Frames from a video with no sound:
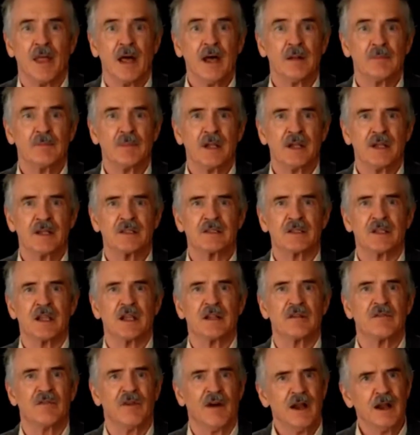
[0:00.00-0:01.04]
That means the
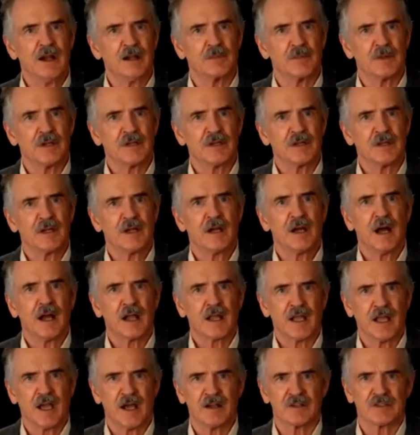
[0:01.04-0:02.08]
environment
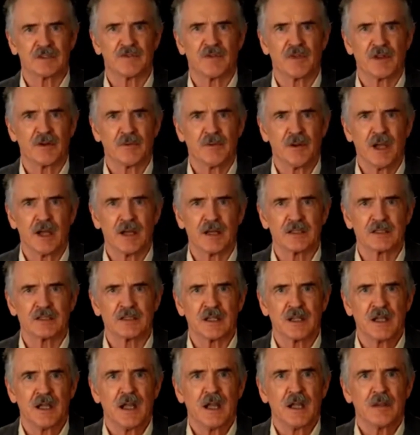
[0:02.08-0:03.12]
accounts for the
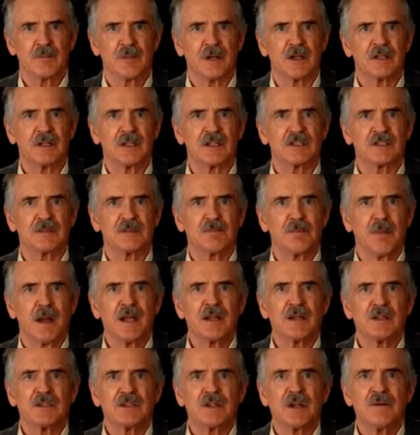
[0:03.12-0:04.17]
rest. But
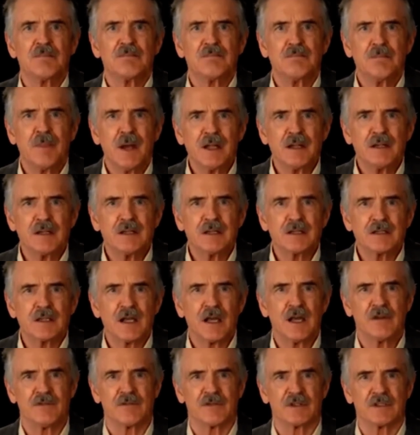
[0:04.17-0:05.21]
despite tremendous
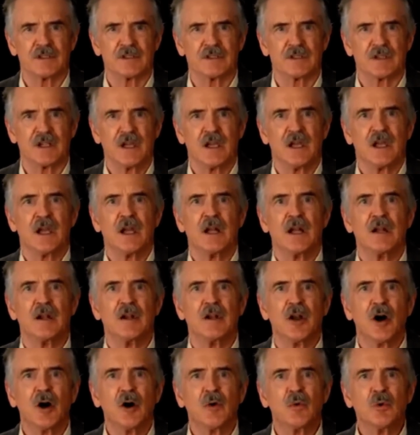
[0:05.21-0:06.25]
efforts,
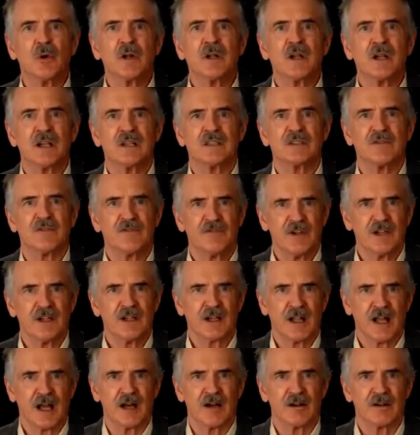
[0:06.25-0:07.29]
no one has
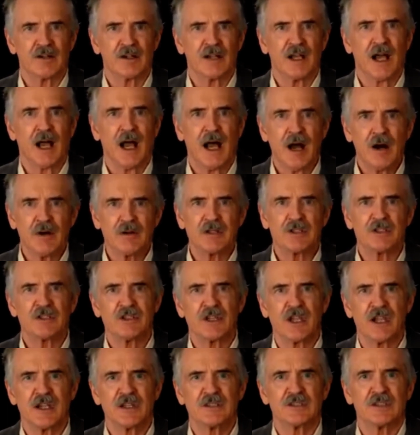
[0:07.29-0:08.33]
figured out how to
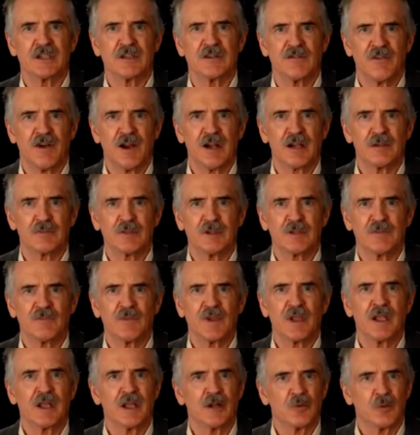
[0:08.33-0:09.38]
change the
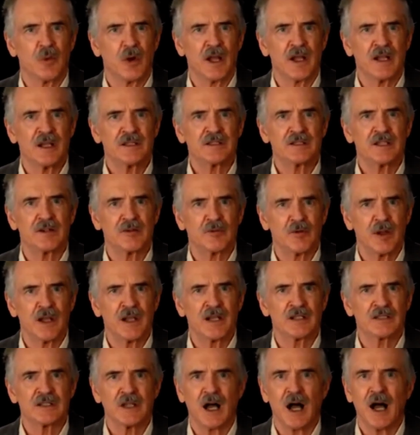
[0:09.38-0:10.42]
environment in ways that
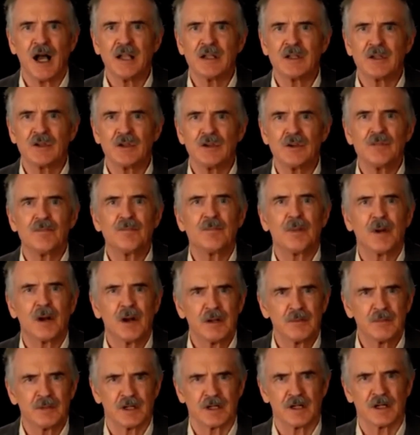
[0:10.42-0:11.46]
raise IQ
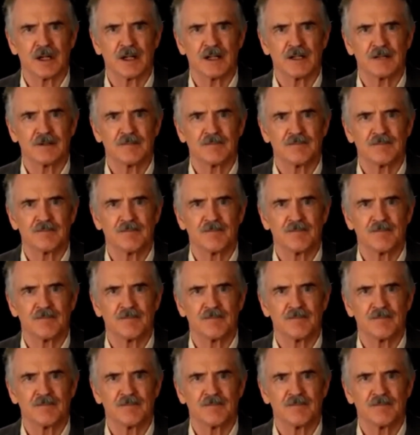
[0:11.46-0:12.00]
permanently.